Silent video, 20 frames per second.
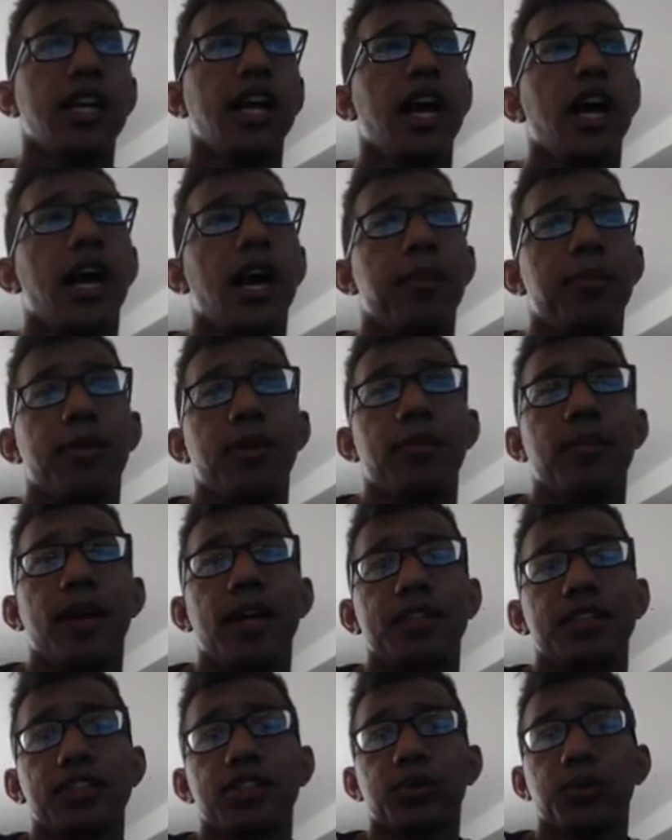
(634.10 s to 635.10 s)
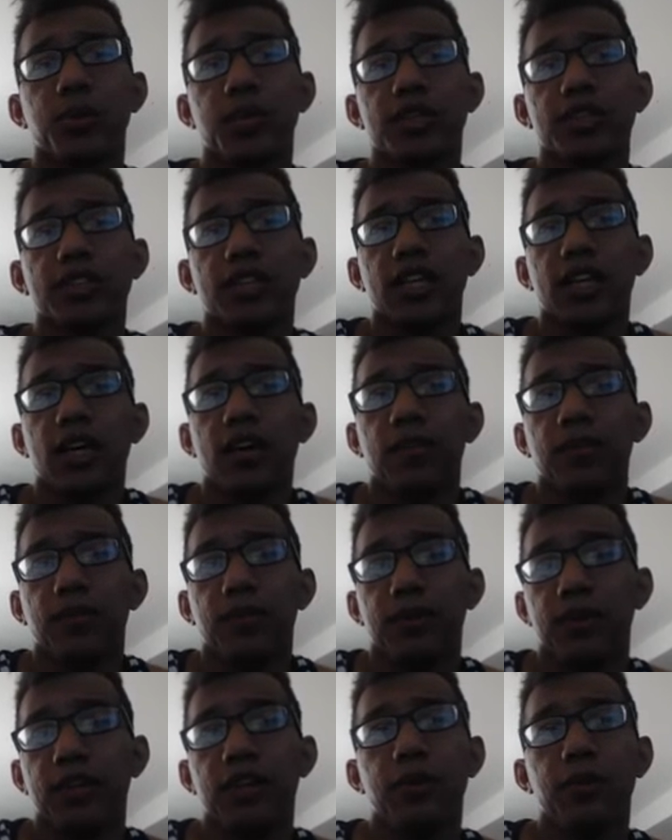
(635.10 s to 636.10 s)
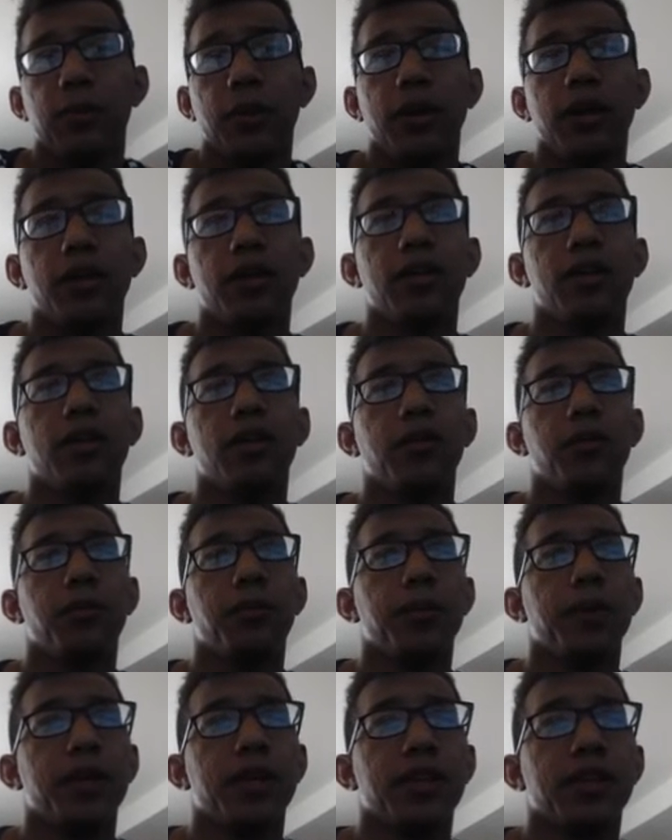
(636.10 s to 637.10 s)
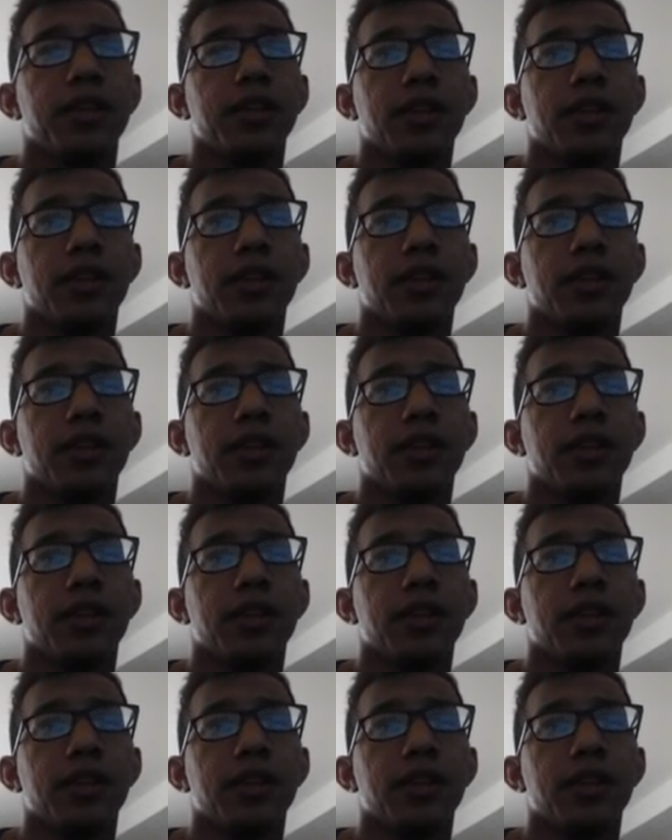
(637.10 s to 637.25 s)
Bear Magics worked really well with